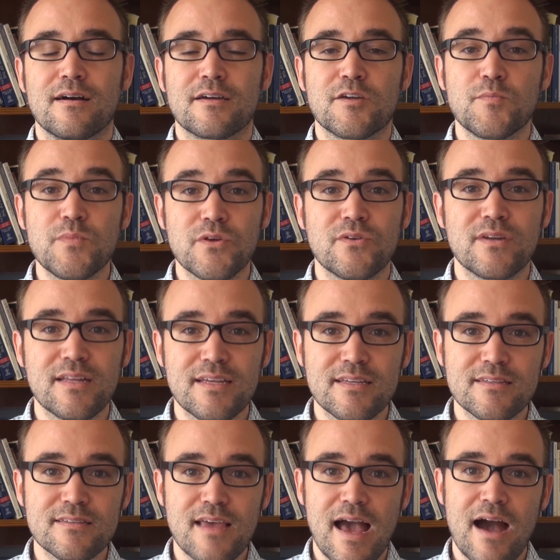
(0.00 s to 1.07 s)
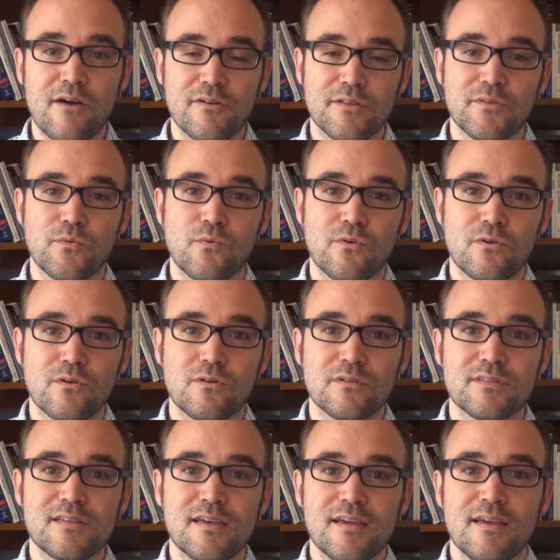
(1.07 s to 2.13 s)
communities out in the
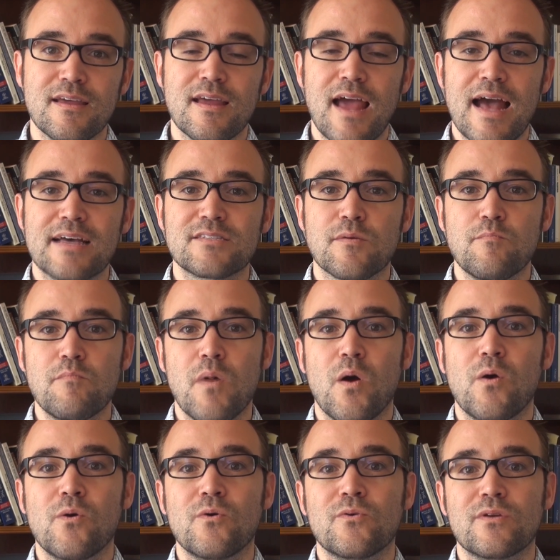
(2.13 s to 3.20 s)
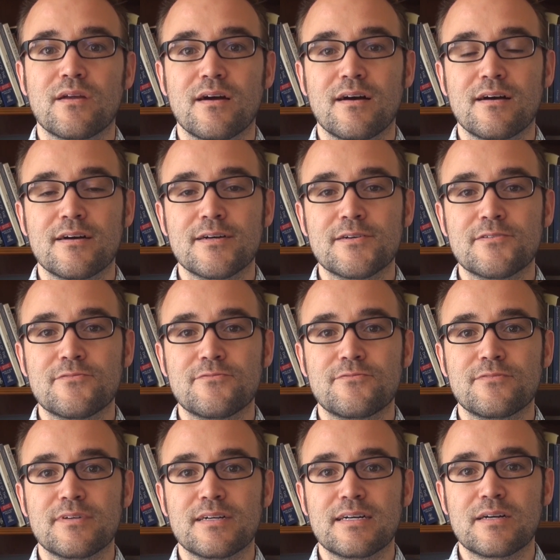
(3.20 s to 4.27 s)
world, as a mode
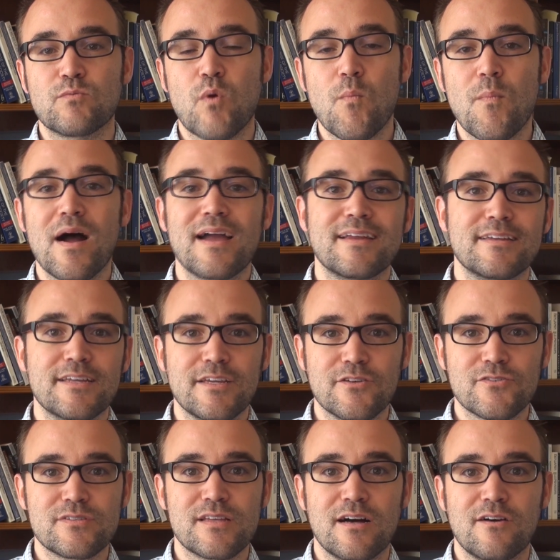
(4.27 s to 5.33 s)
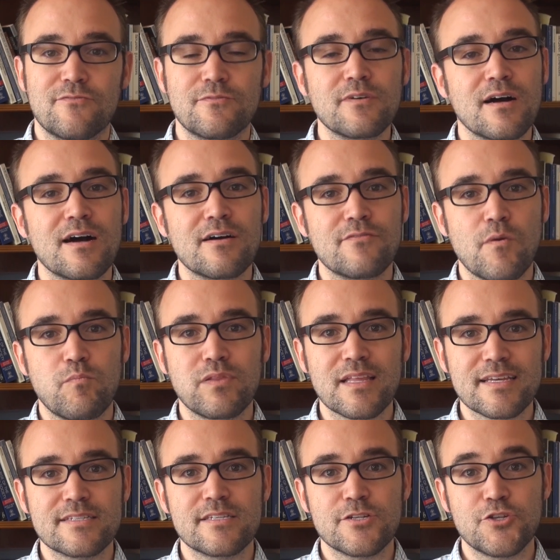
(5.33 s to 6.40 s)
of reminding yourself of a
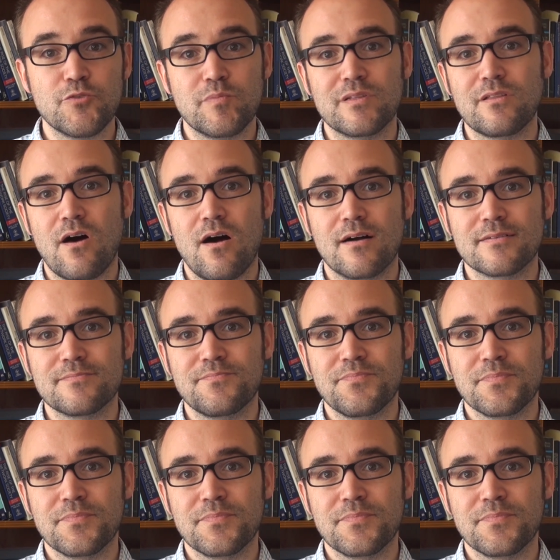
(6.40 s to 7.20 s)
place that you belong.